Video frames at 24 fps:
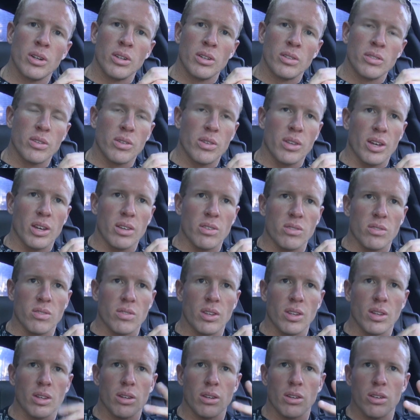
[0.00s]

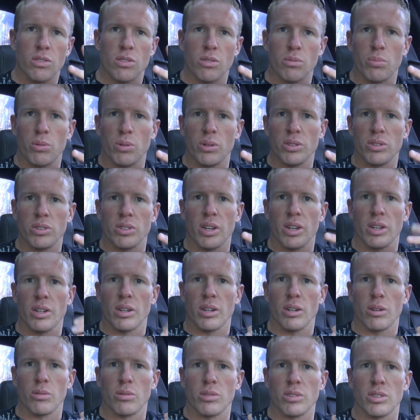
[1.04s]
2010. Did some pulls down
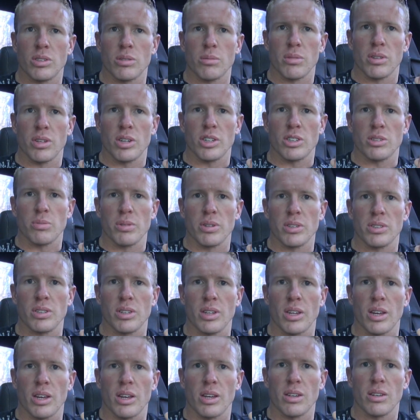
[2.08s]
there with some of the explicit
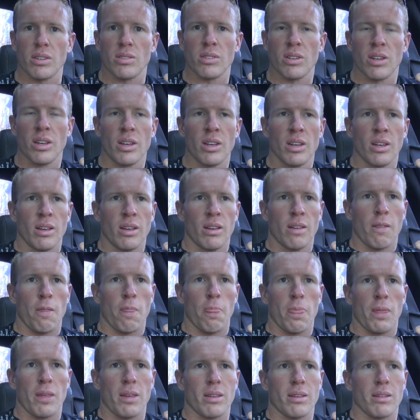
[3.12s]
guys.
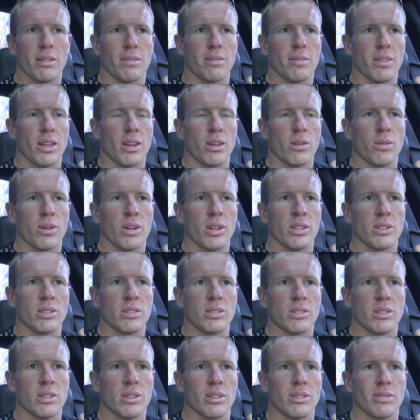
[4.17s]
And
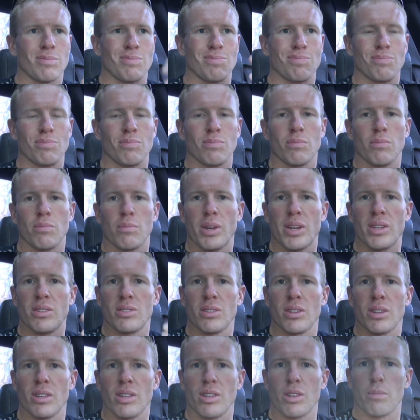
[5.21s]
anyways,
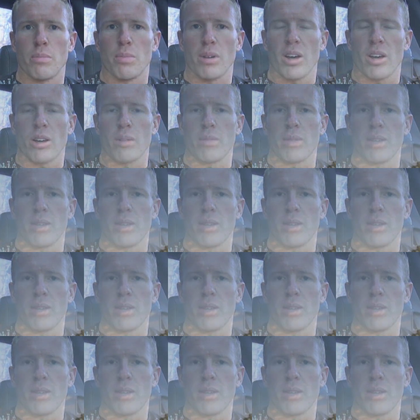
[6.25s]
basically the bottom